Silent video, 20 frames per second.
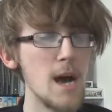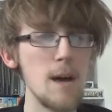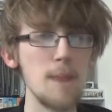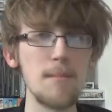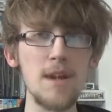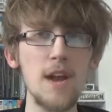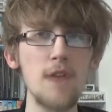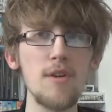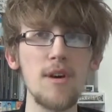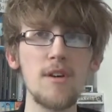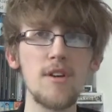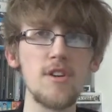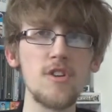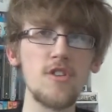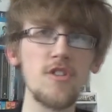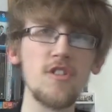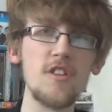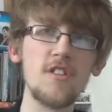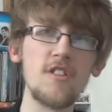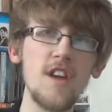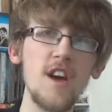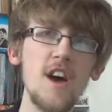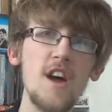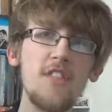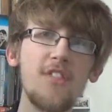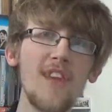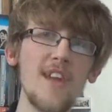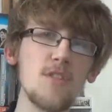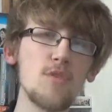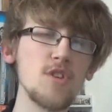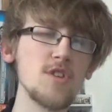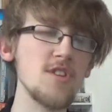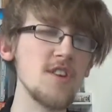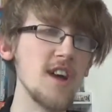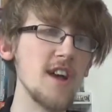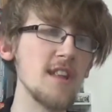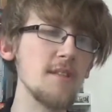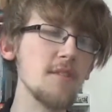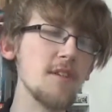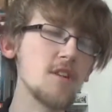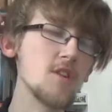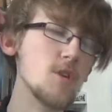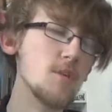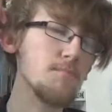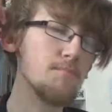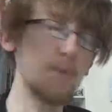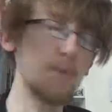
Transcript: But anyway, I'm going to cut this. Uh, thanks for watching, guys.